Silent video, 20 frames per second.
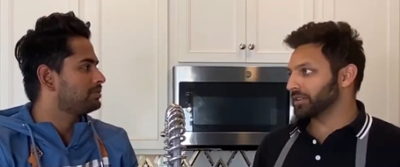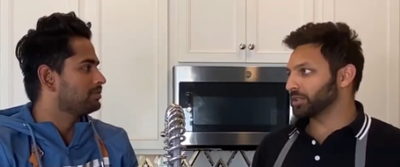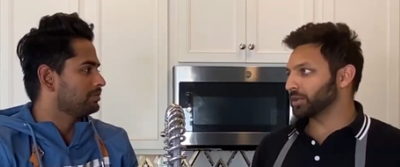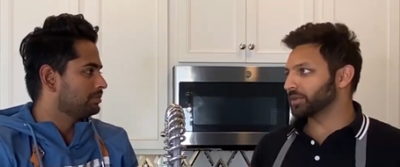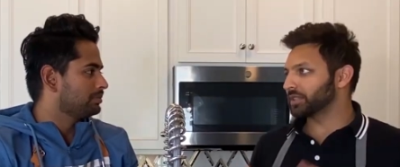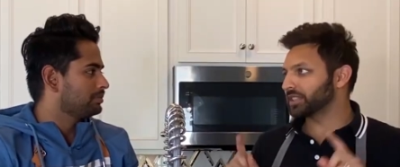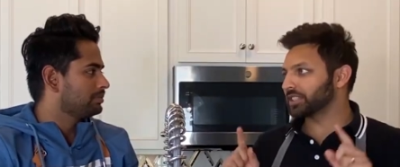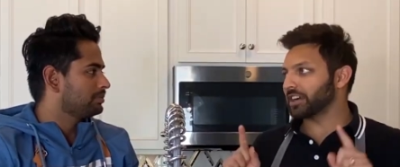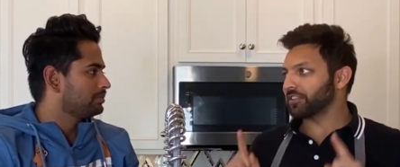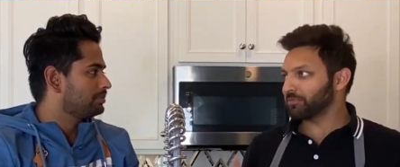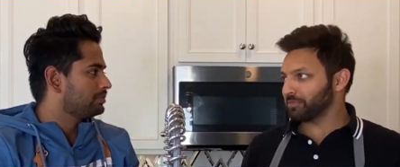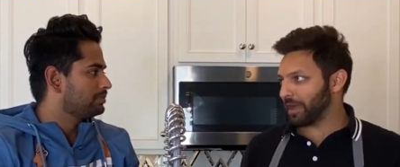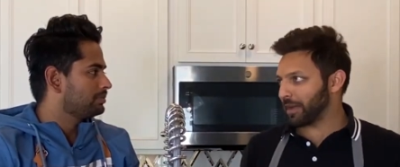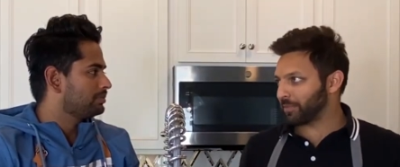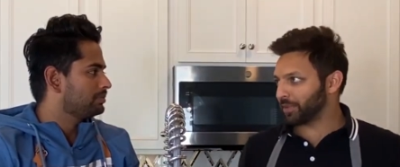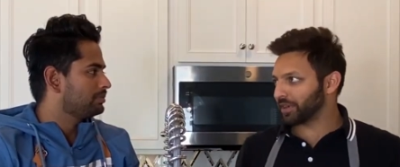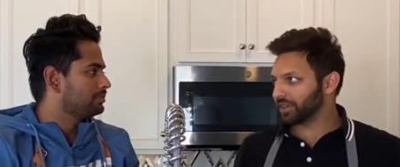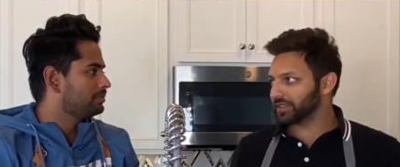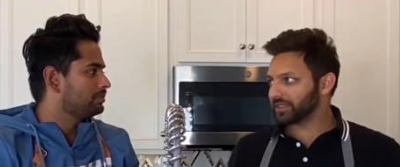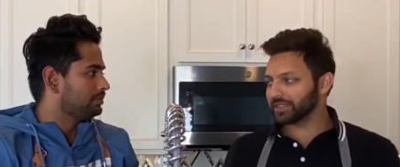Speaker 1: so stuffed
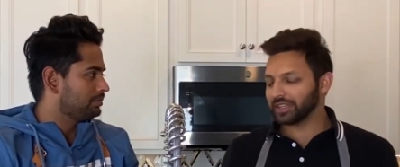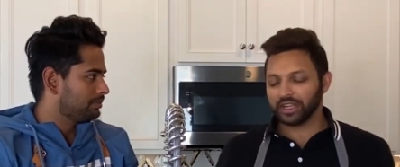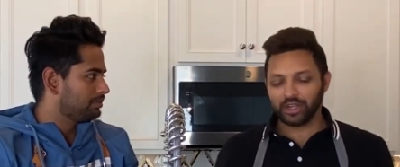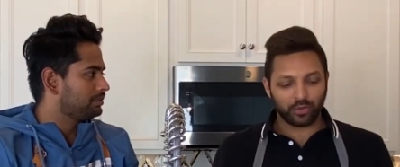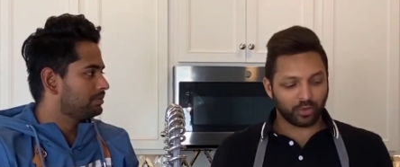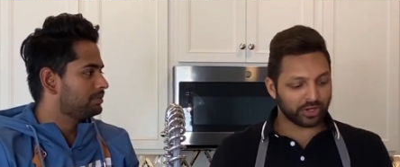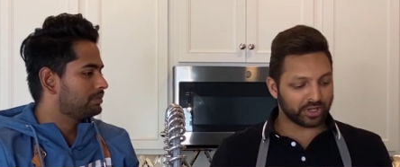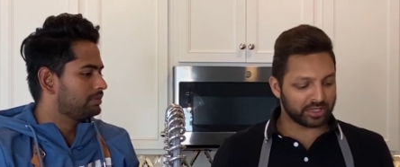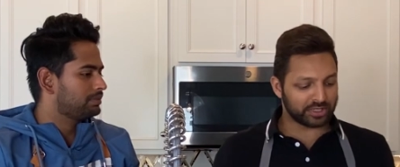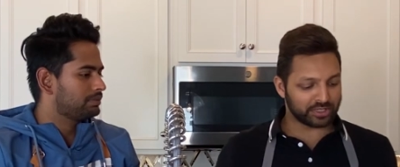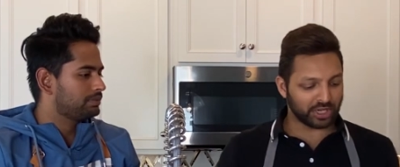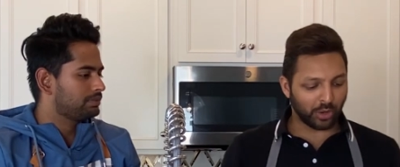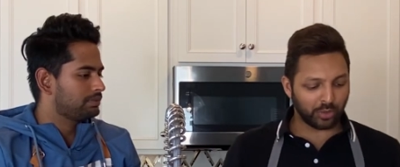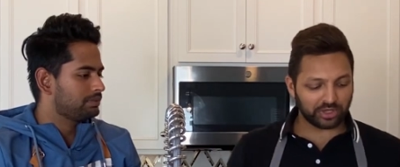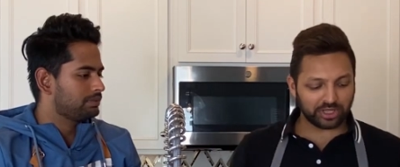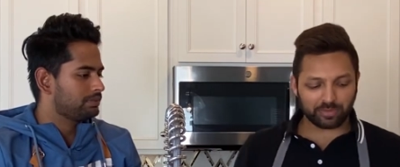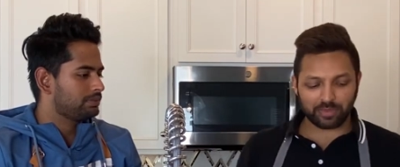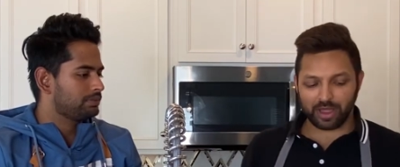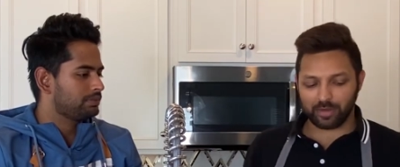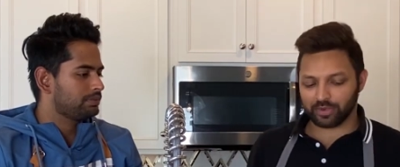peppers. We're gonna start
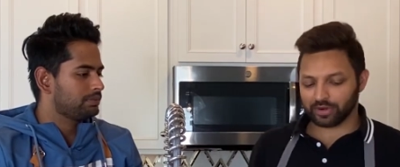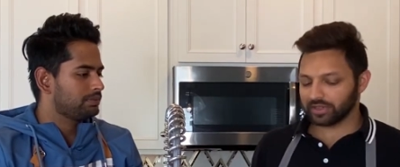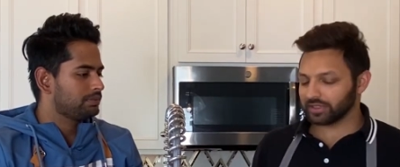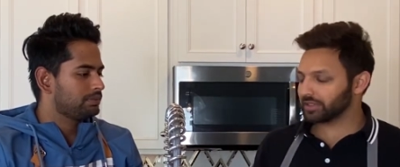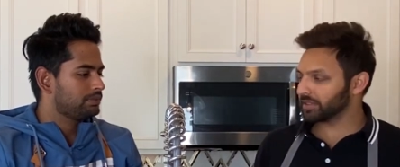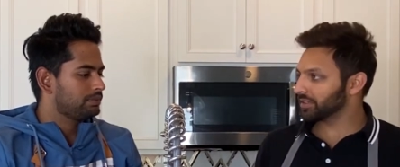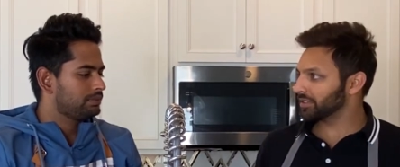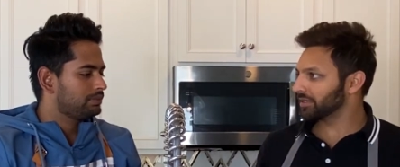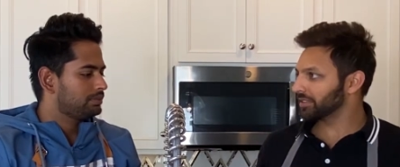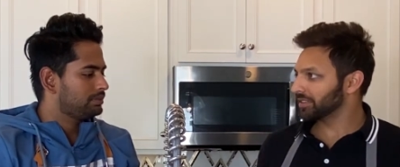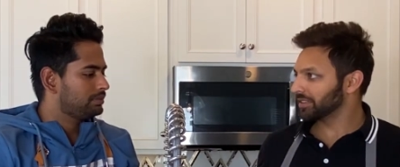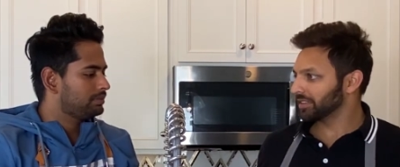with the peppers.